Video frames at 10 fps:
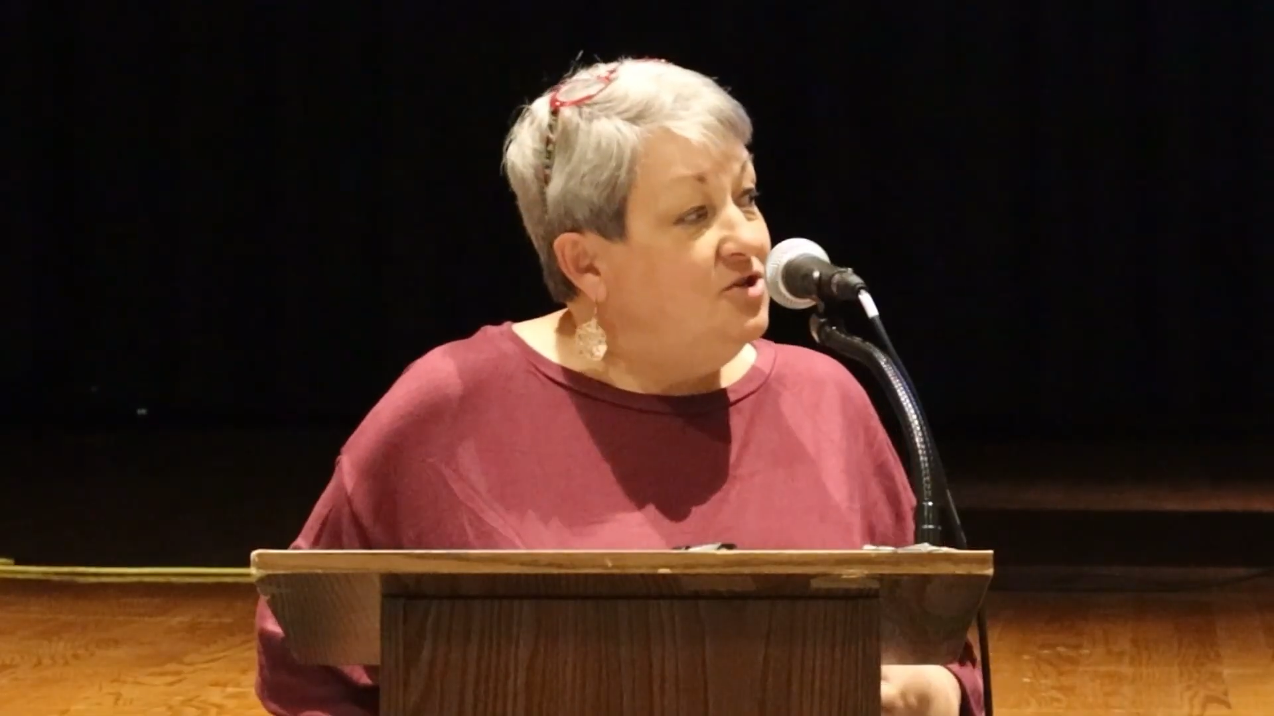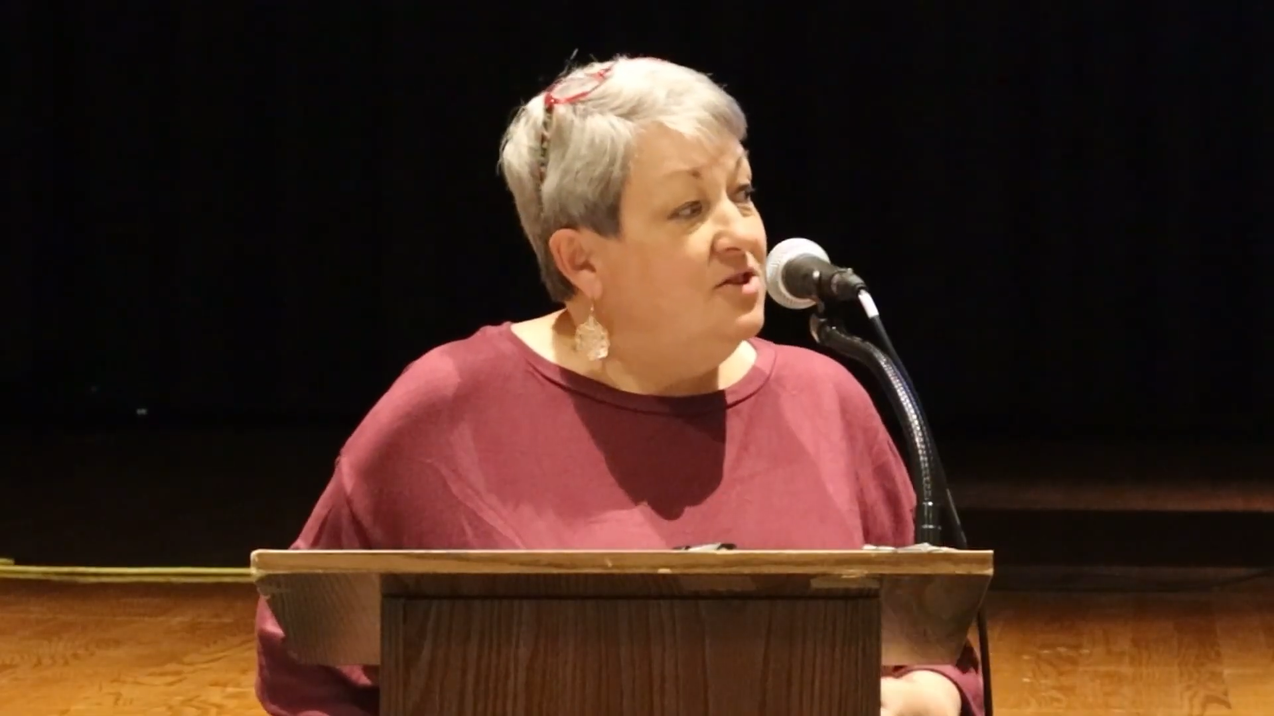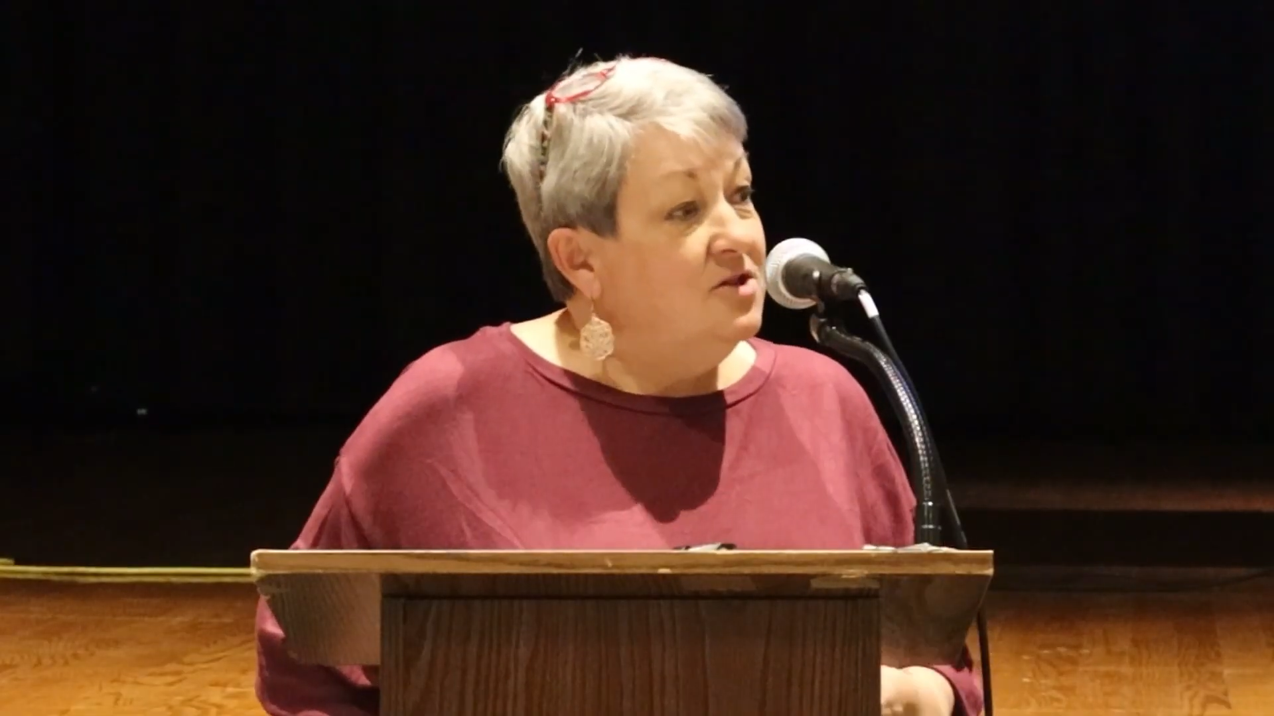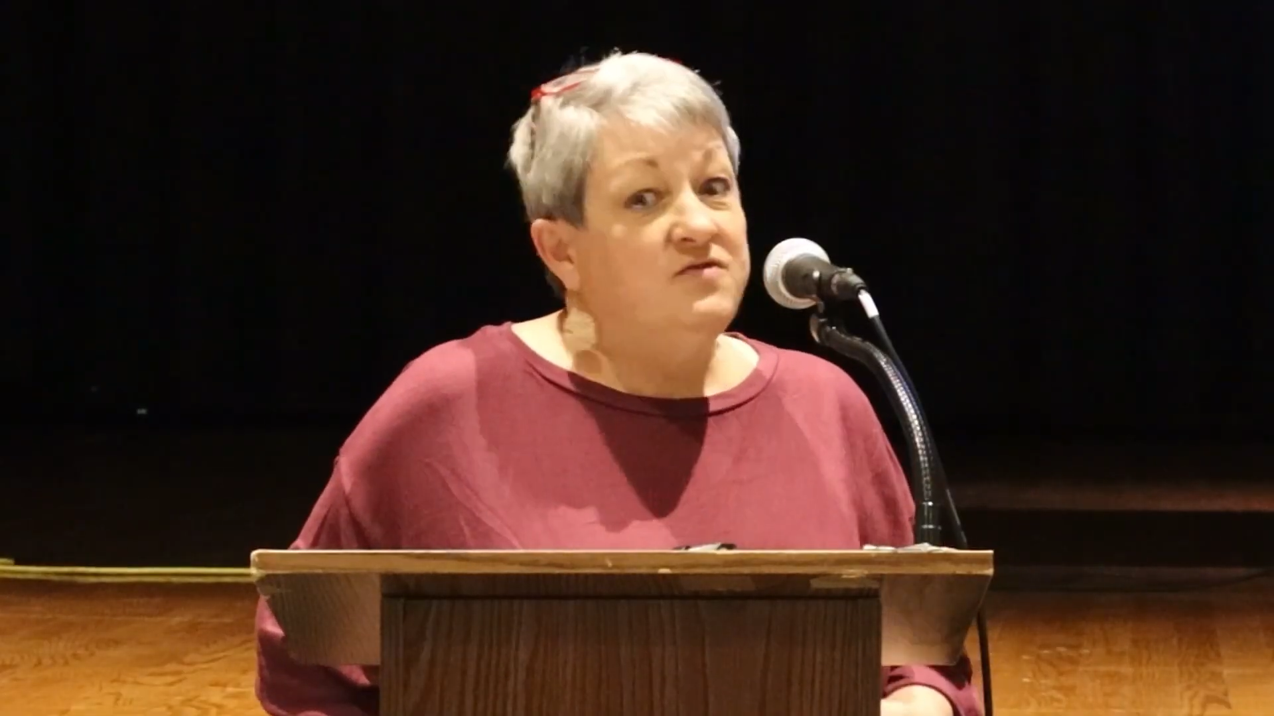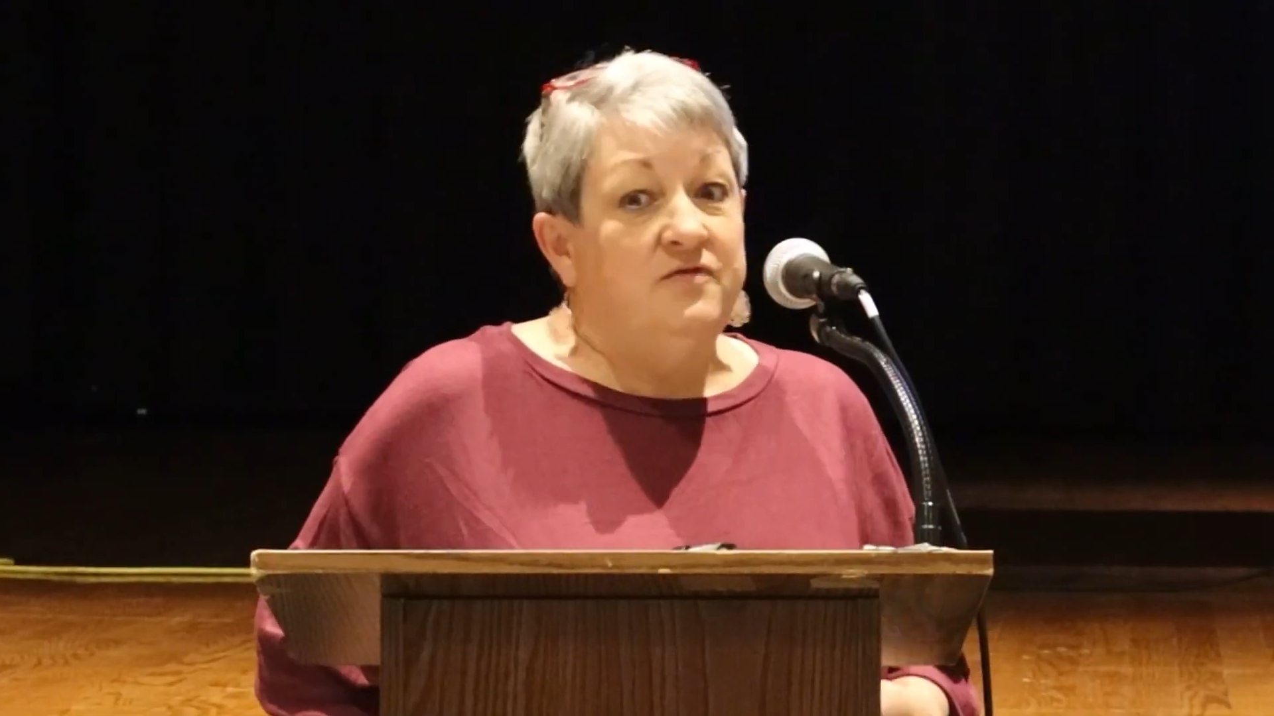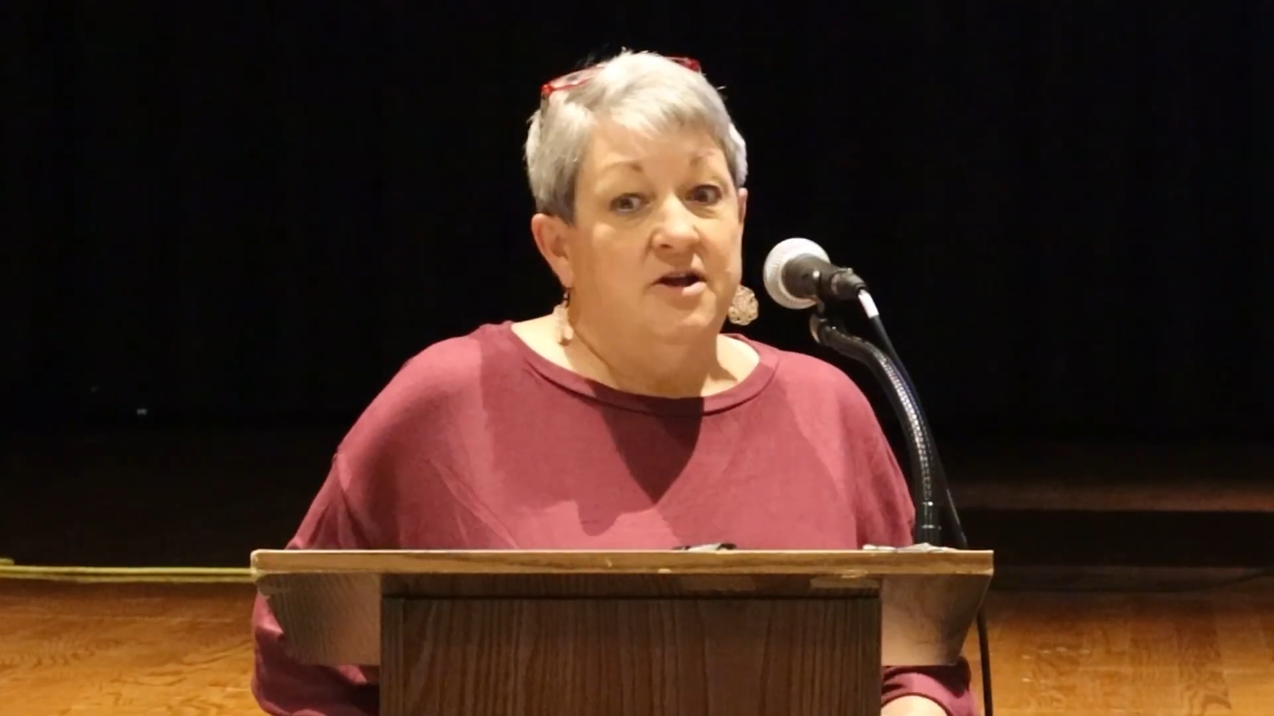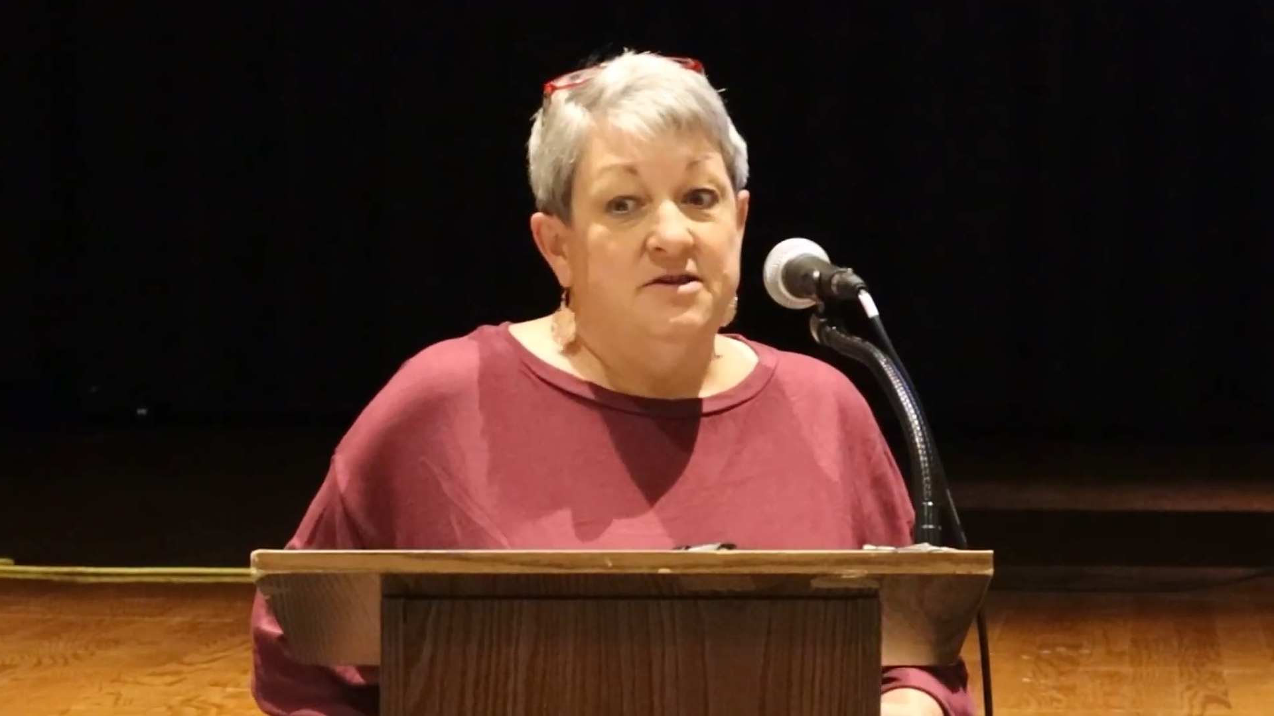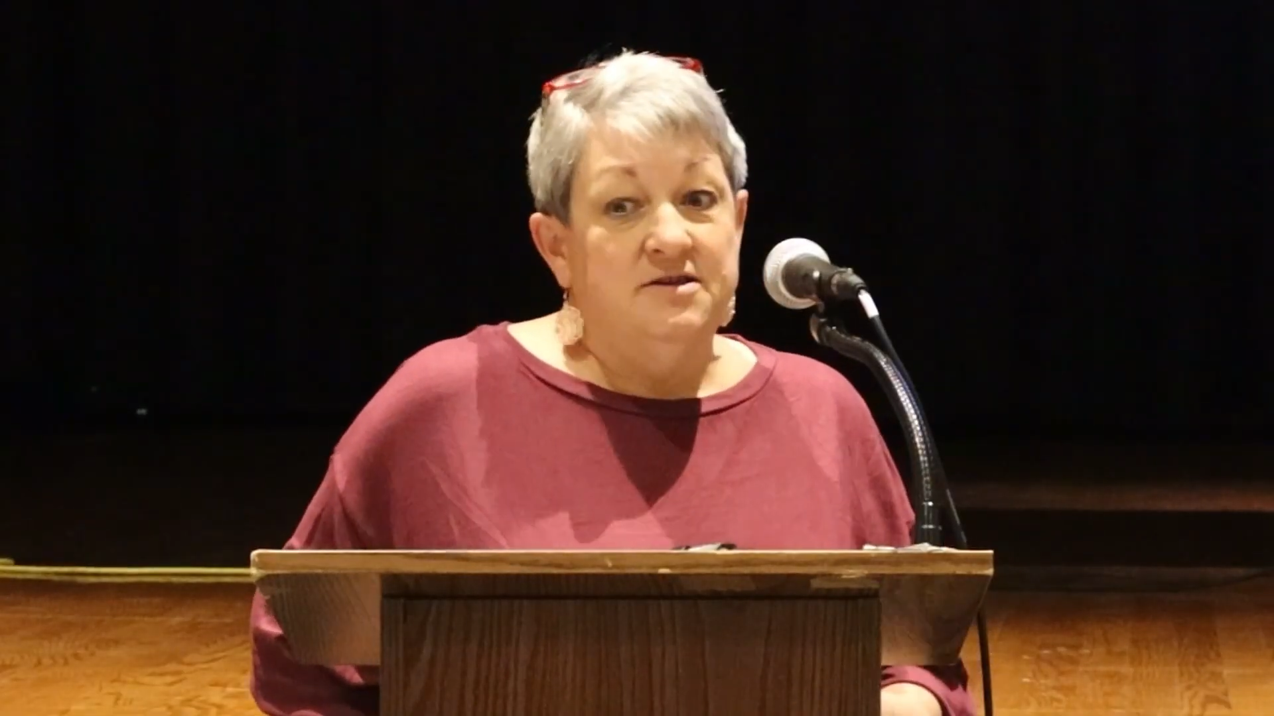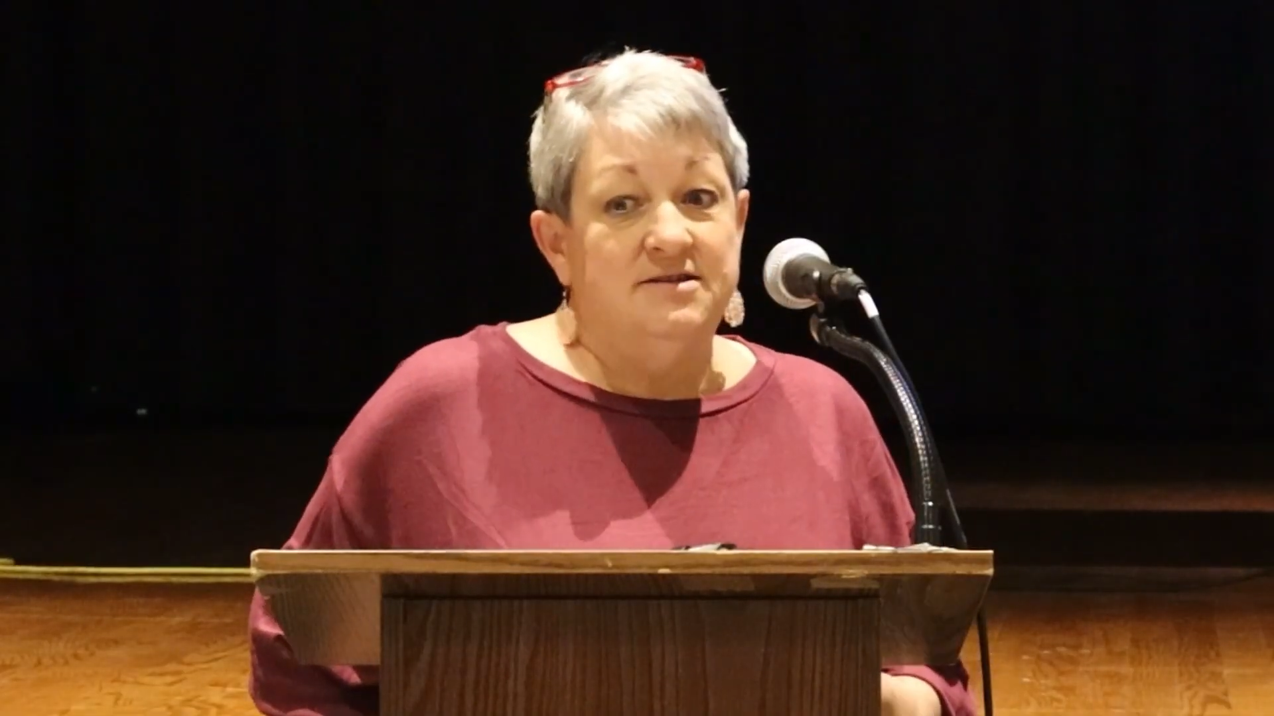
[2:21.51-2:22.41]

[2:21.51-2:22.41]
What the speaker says: to this fund